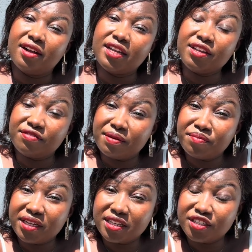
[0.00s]
if I'm
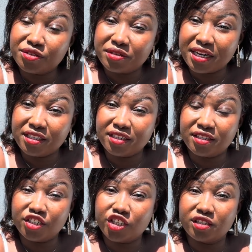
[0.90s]
making the right
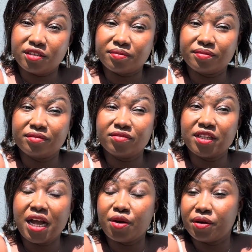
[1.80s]
decision,
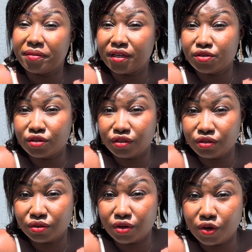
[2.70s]
how am I going
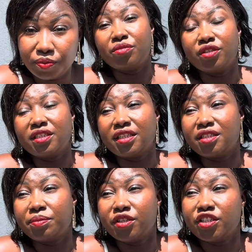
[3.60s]
to cope, most
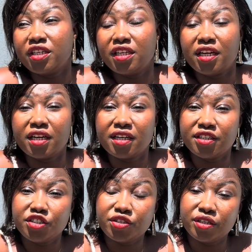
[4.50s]
especially a
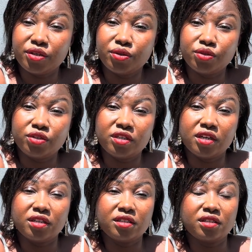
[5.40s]
country who do
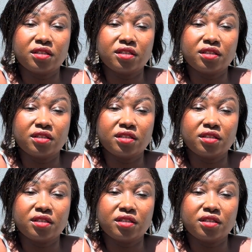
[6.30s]
not